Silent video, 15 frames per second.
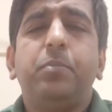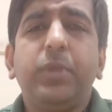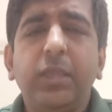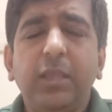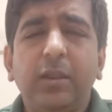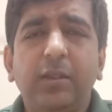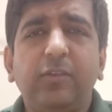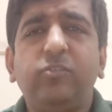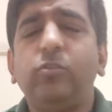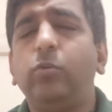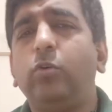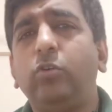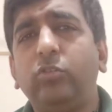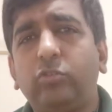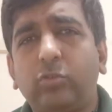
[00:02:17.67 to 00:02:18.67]
P
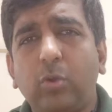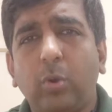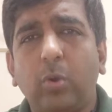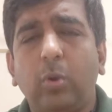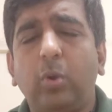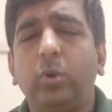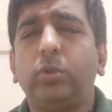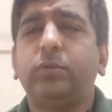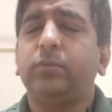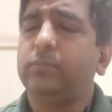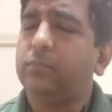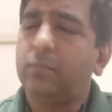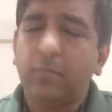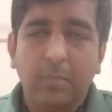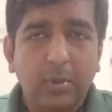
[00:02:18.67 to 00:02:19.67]
ratios, growth,
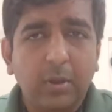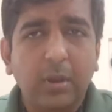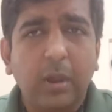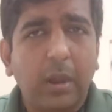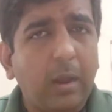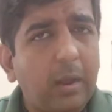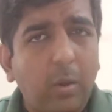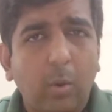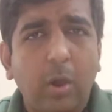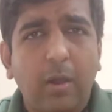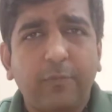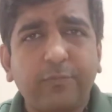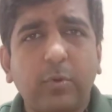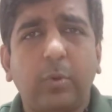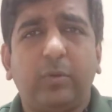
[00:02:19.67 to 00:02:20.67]

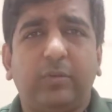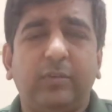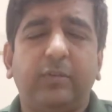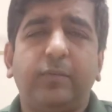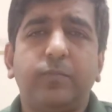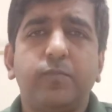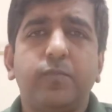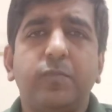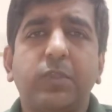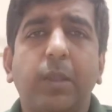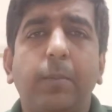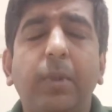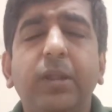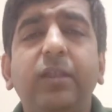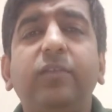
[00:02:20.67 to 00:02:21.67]
of course.
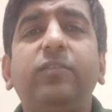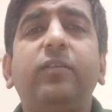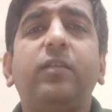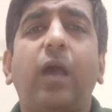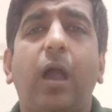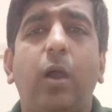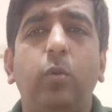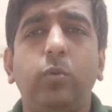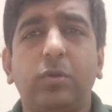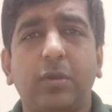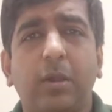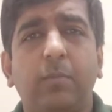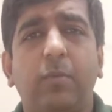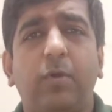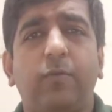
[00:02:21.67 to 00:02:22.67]
But this is the
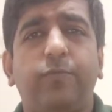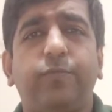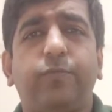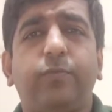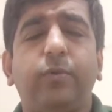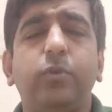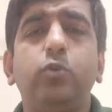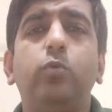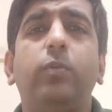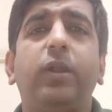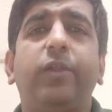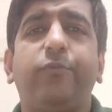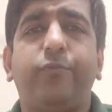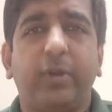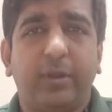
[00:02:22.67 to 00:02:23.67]
outcome of
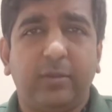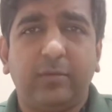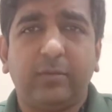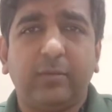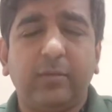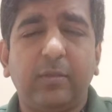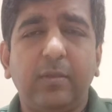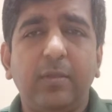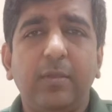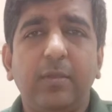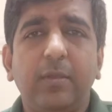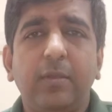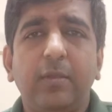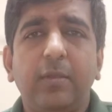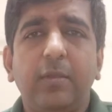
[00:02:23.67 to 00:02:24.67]
human efforts,
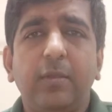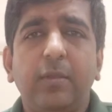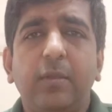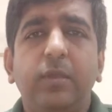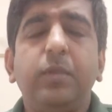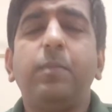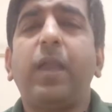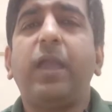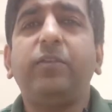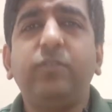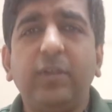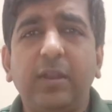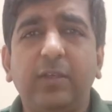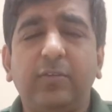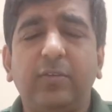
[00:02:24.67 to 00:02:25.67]

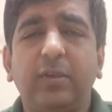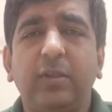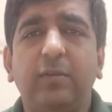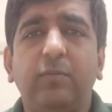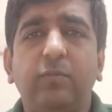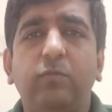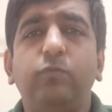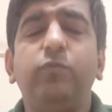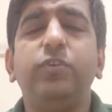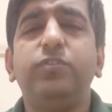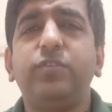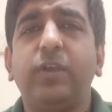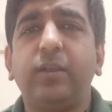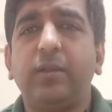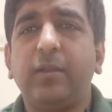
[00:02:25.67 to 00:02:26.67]
imagination,
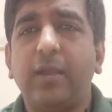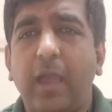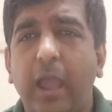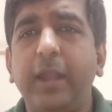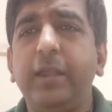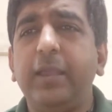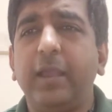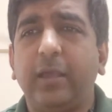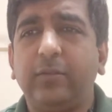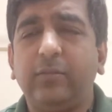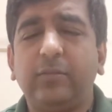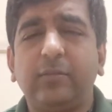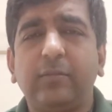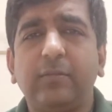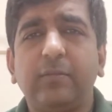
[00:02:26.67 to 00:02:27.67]
vision, ideas.
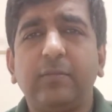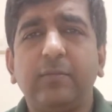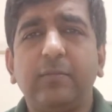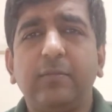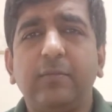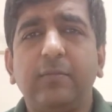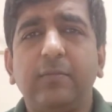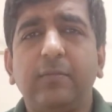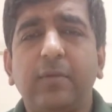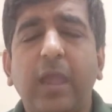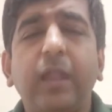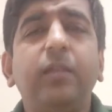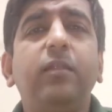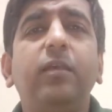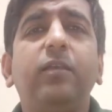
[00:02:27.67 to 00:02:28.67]

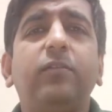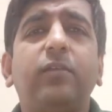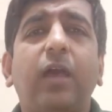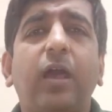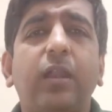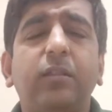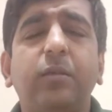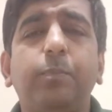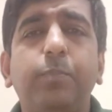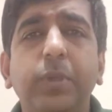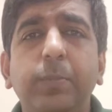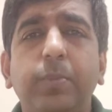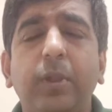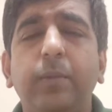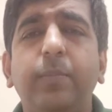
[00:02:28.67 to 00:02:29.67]
And these are the
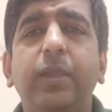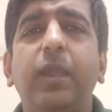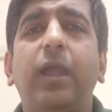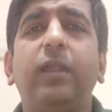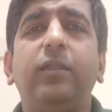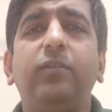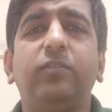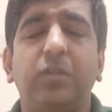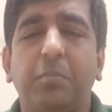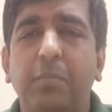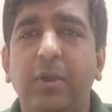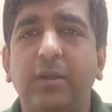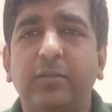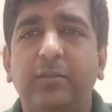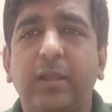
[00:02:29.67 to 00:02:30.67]
people behind these
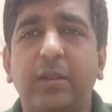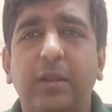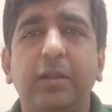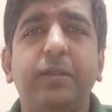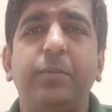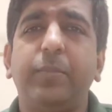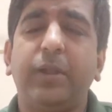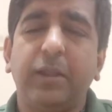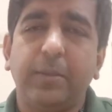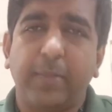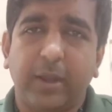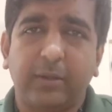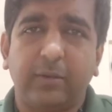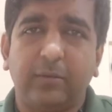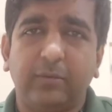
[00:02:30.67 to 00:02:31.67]
numbers that ultimately
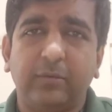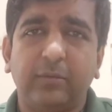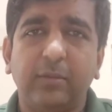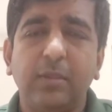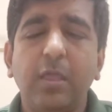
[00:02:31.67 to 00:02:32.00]
matters.